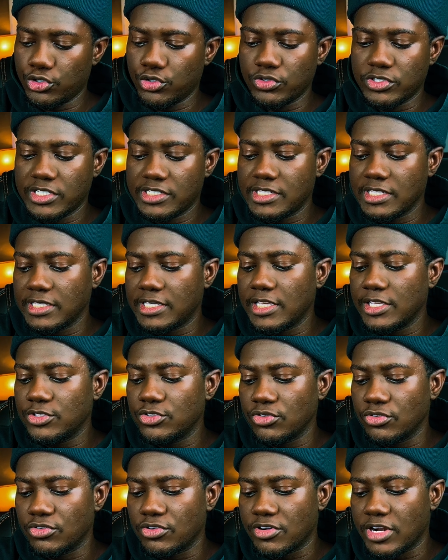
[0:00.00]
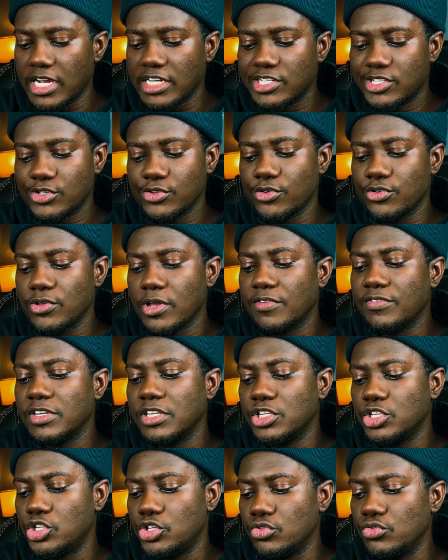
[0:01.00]
So just in case you crash or you have
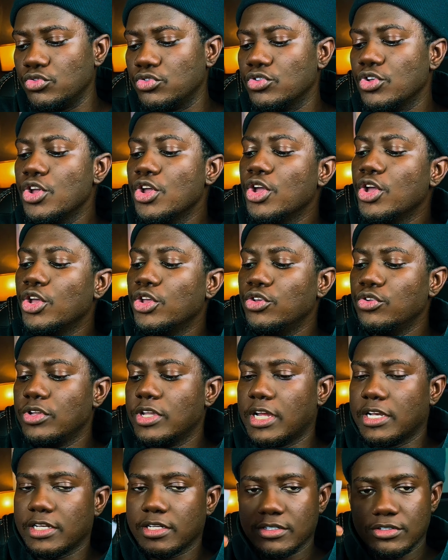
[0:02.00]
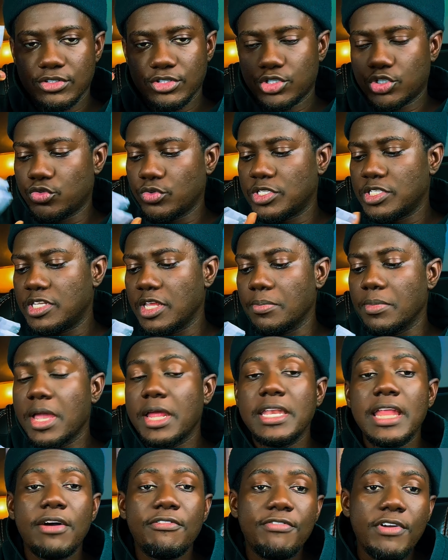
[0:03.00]
any issues, you can switch them,
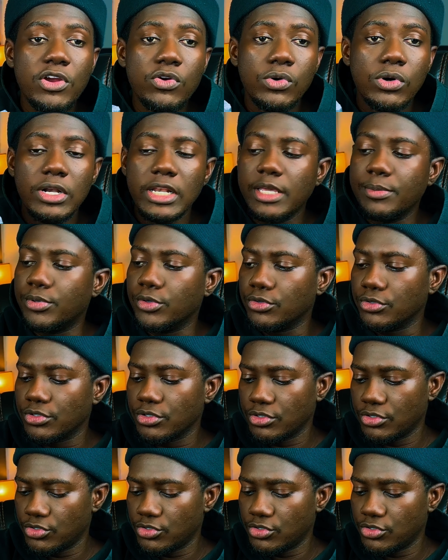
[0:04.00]
and they are very well labeled.